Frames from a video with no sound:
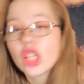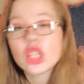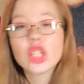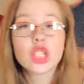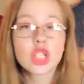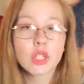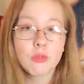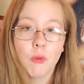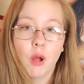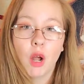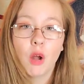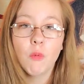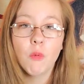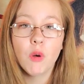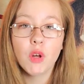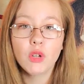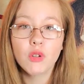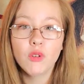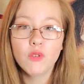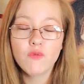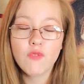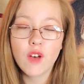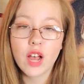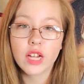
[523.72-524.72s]
The smart one
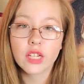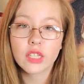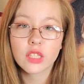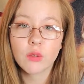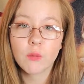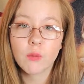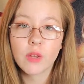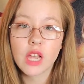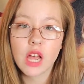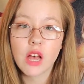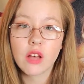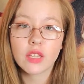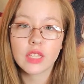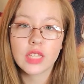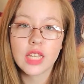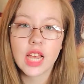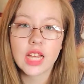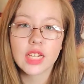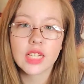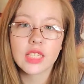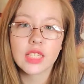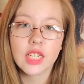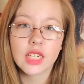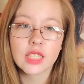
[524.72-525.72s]
who finds a way out in the
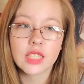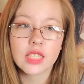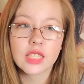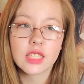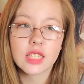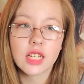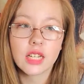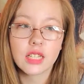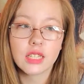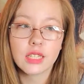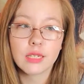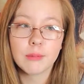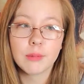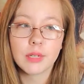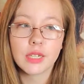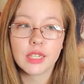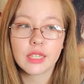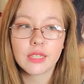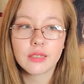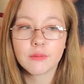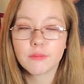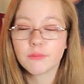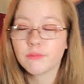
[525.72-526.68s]
end and doesn't tell anybody.